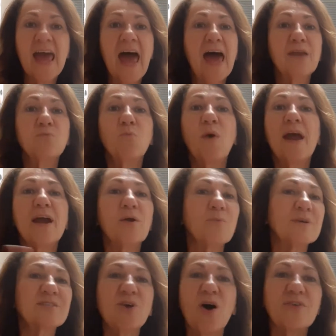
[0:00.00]
And where
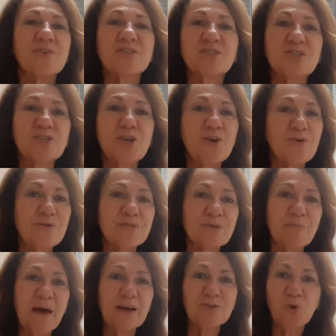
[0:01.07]
was all this news
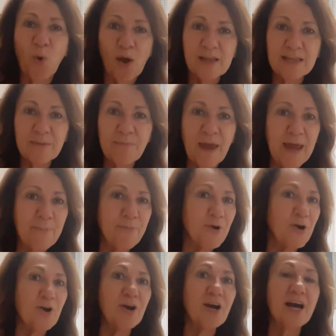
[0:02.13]
about toilet
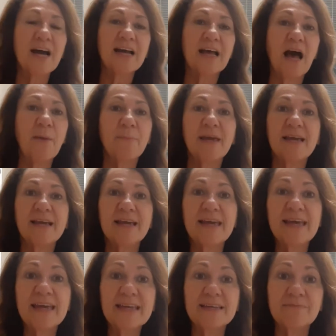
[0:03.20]
paper coming
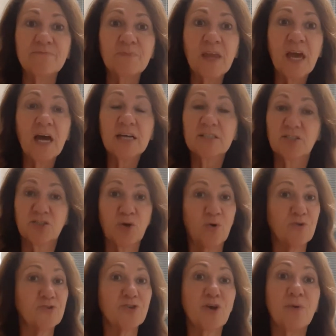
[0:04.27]
in?
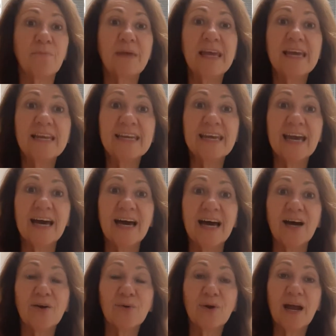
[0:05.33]
Social
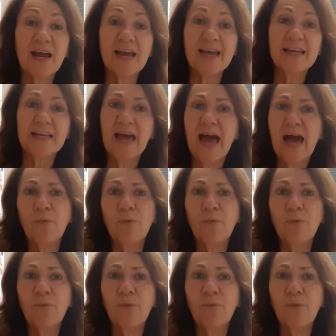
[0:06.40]
media, right?